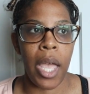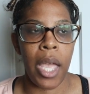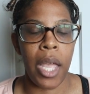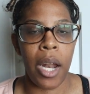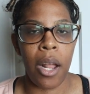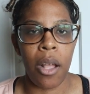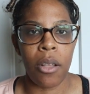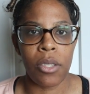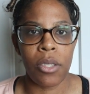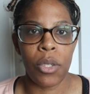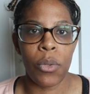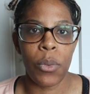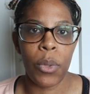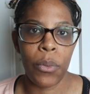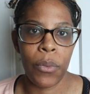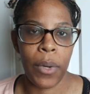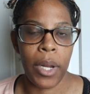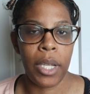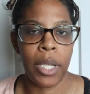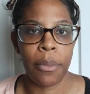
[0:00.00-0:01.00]
And I also
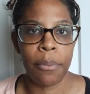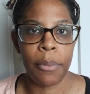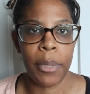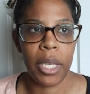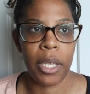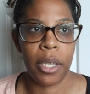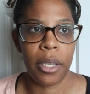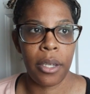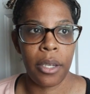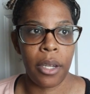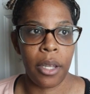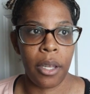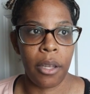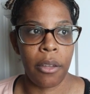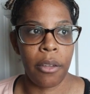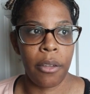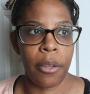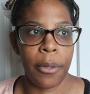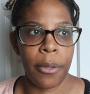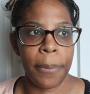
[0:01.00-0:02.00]
would
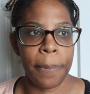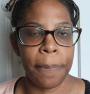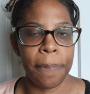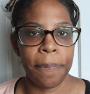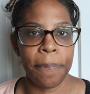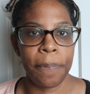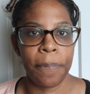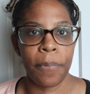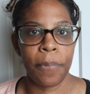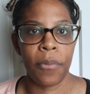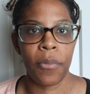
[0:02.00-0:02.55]
recommend